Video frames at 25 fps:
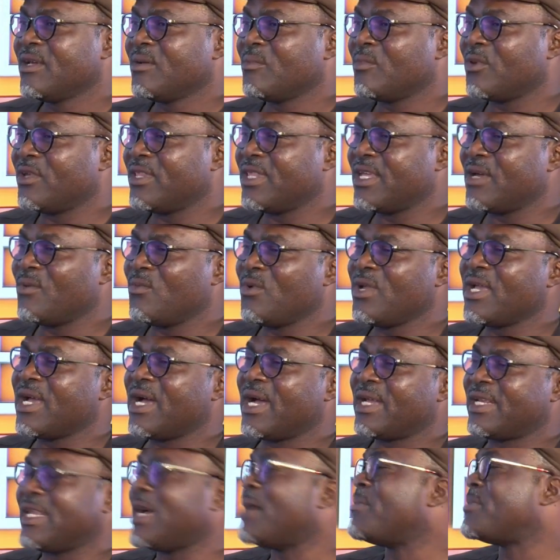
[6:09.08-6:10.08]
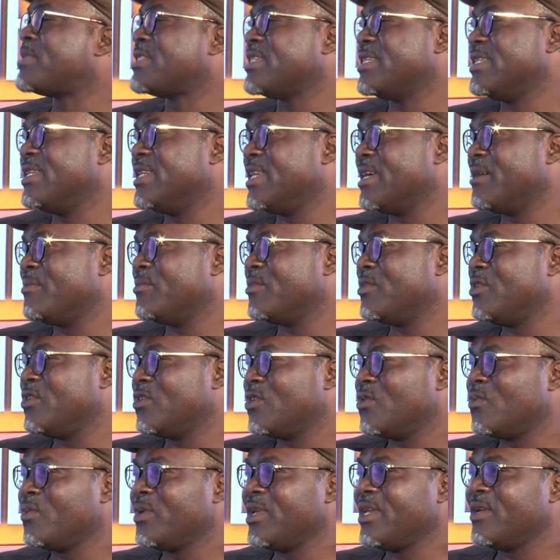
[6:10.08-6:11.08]
But then we are adapting them. You
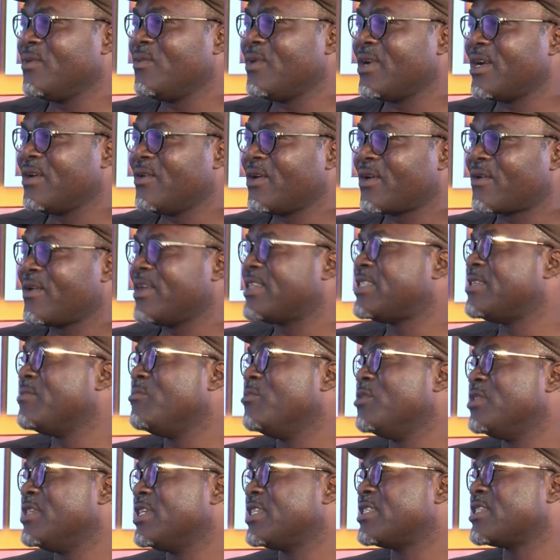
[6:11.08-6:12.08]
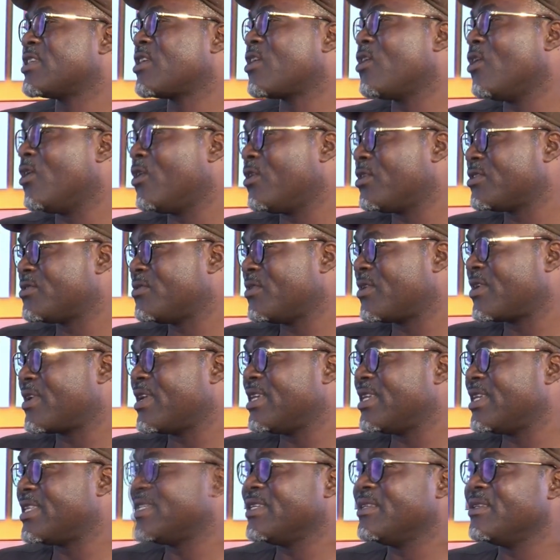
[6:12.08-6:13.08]
know, we're creating music scores. We're
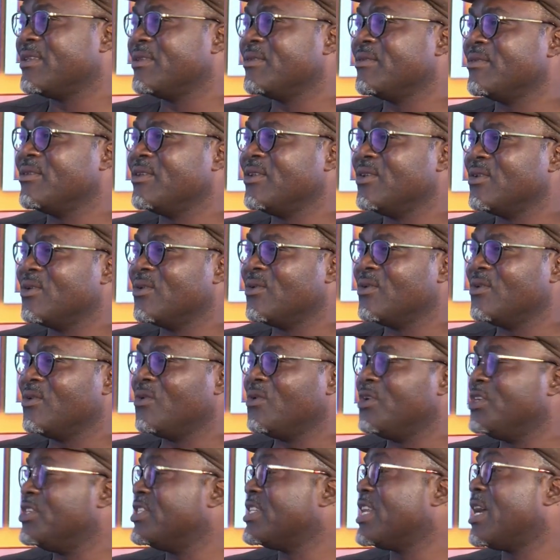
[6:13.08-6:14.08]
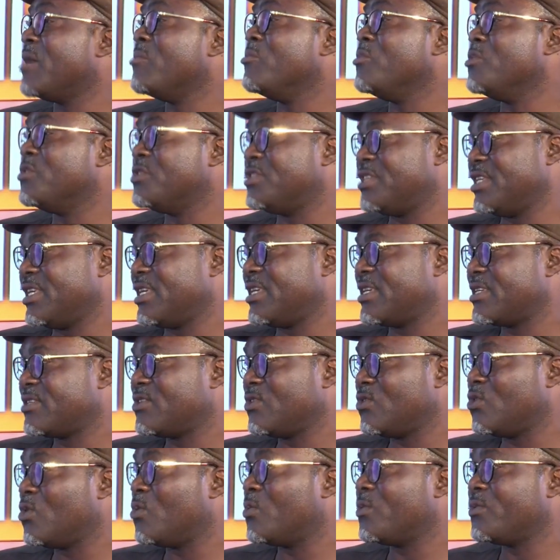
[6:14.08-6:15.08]
creating, you know, original music
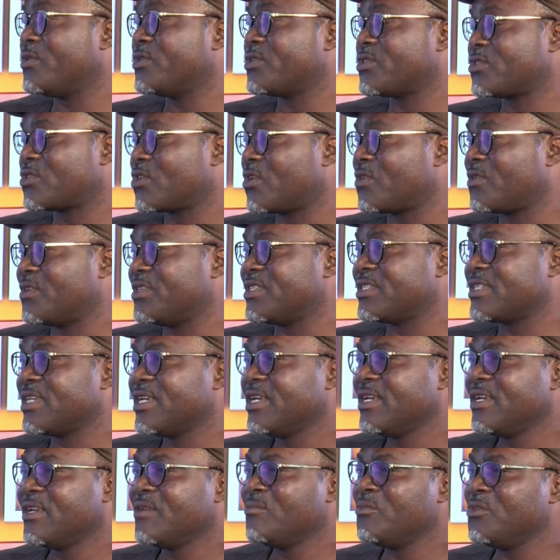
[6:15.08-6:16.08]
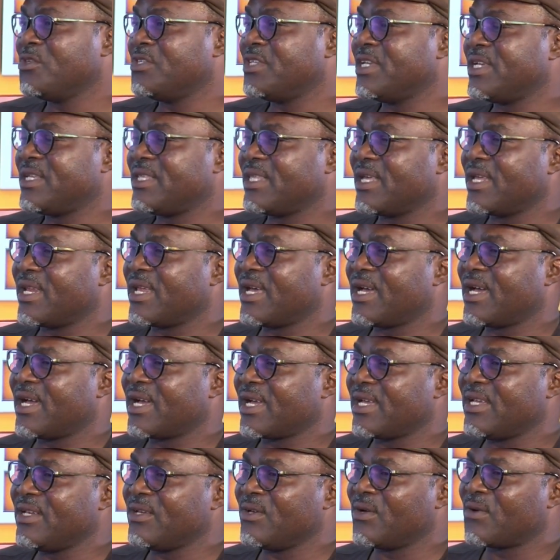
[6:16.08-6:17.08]
to go with the stories. Music that are,
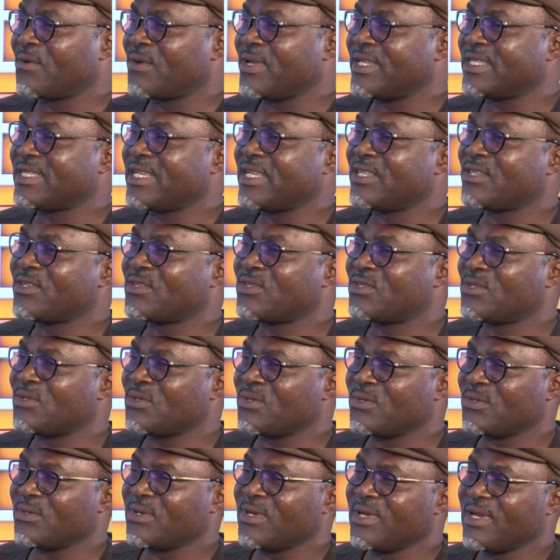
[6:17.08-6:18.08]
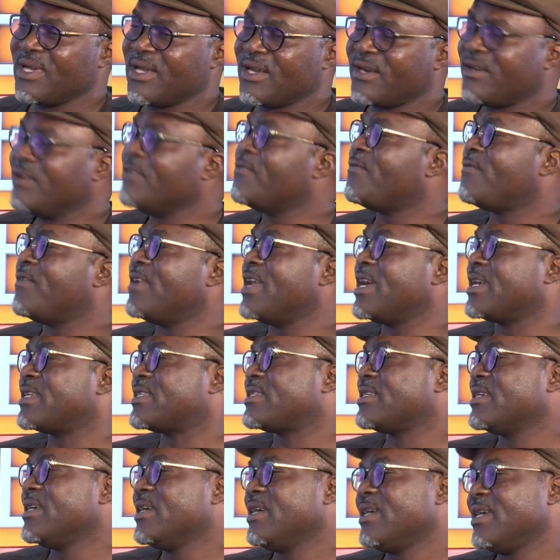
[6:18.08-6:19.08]
you know, created to
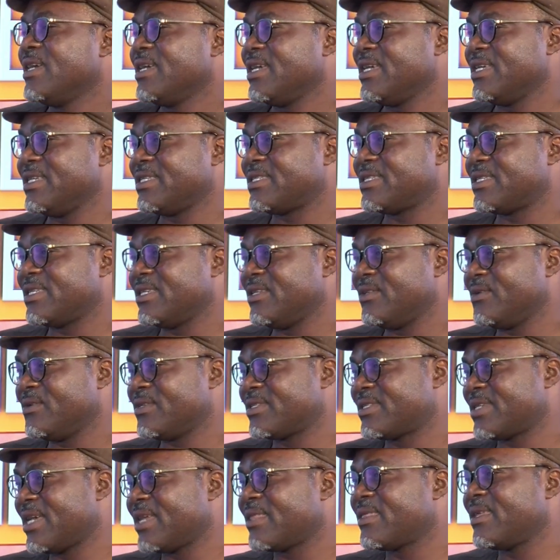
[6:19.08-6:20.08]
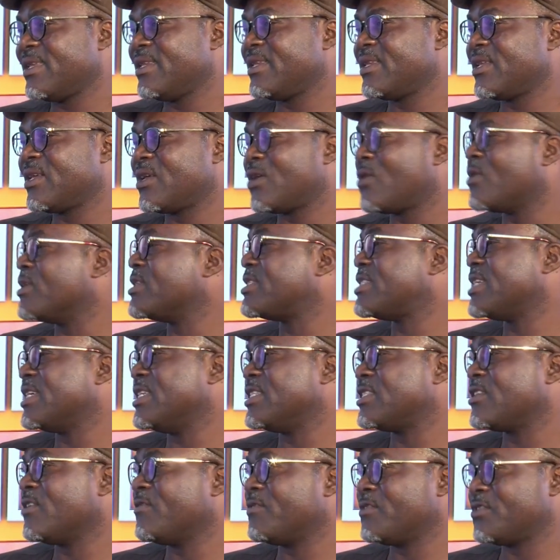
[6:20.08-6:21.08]
reflect, you know, certain
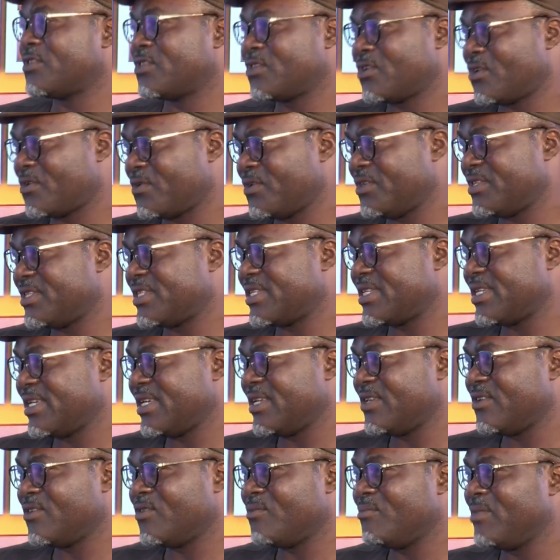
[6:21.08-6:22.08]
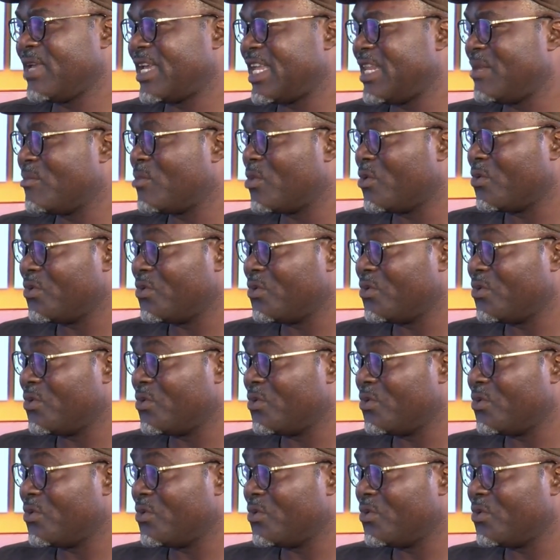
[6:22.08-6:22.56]
content of the stories. You know, making them